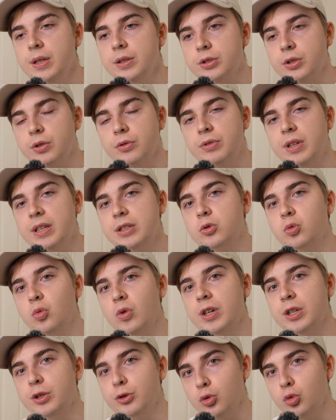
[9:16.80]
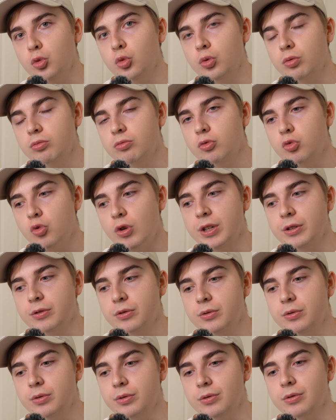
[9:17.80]
So that's why you
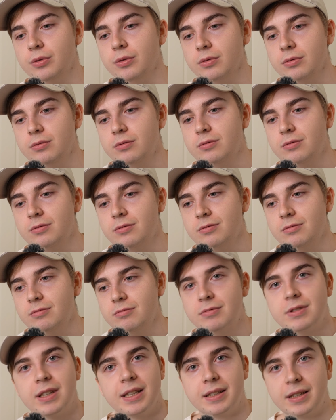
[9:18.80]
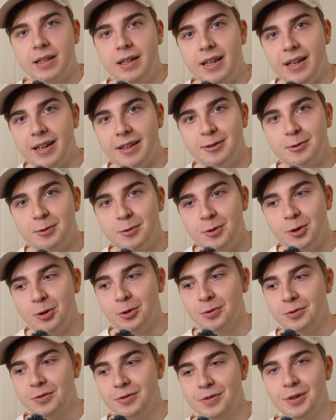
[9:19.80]
want to get clear
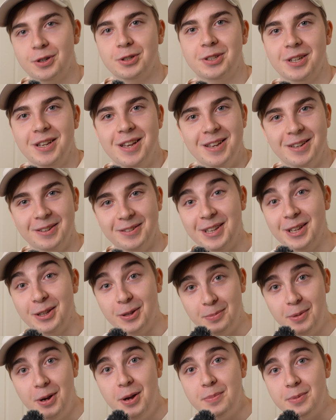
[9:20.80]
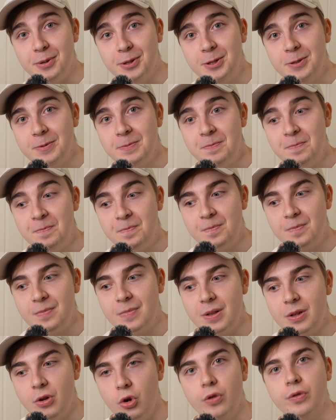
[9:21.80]
on first, the purpose
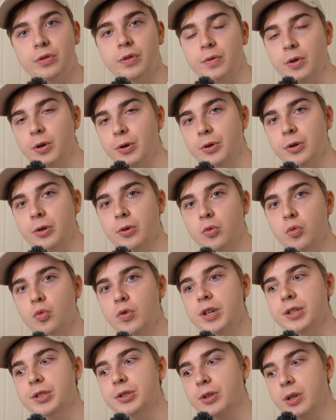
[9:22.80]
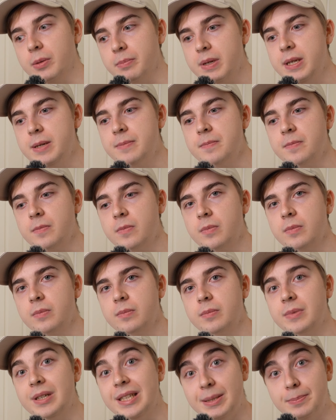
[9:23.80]
of the photo, where it's gonna be,
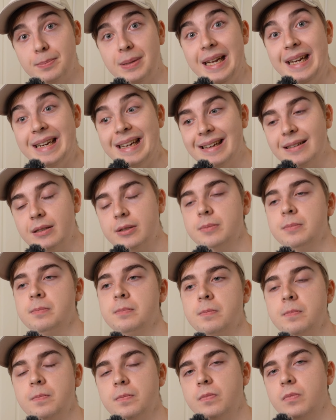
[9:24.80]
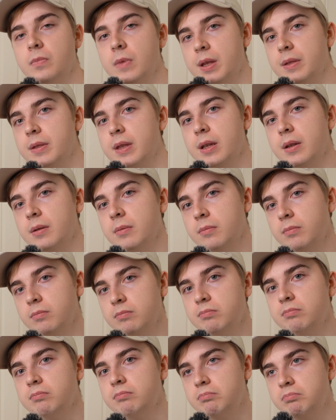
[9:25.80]
display that, and then
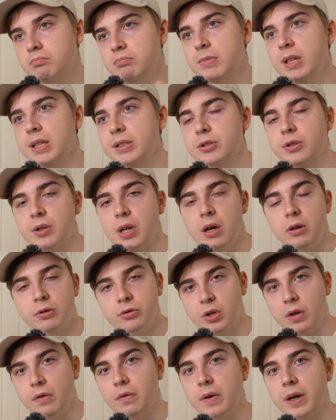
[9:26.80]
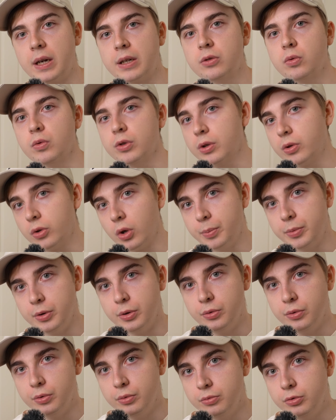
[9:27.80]
that's gonna also affect what crop
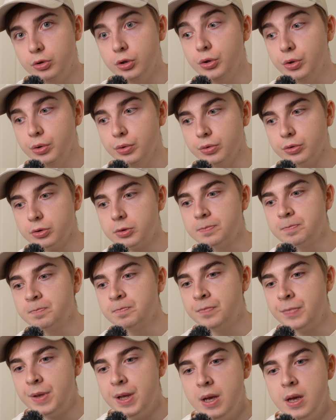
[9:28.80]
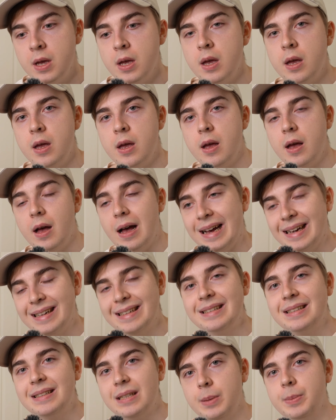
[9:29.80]
you use.
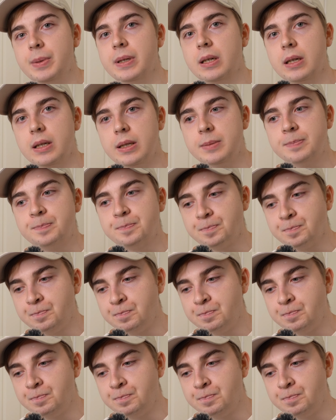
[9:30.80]
I typically,